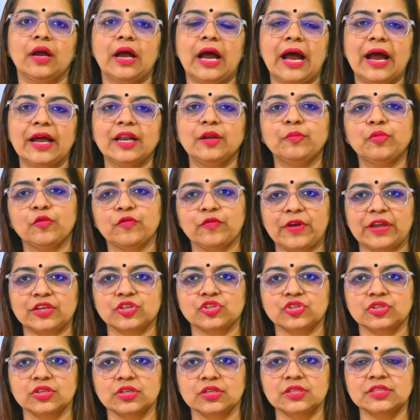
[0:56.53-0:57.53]
and
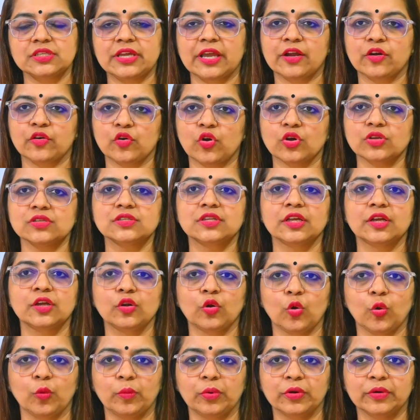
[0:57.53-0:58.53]
professionals across the
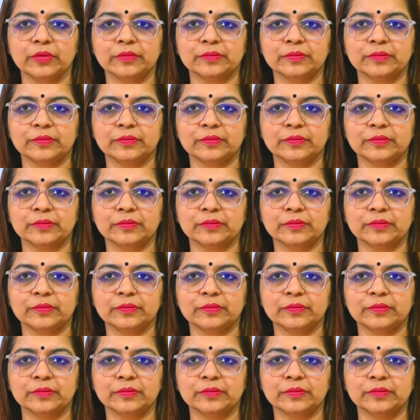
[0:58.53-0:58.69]
globe.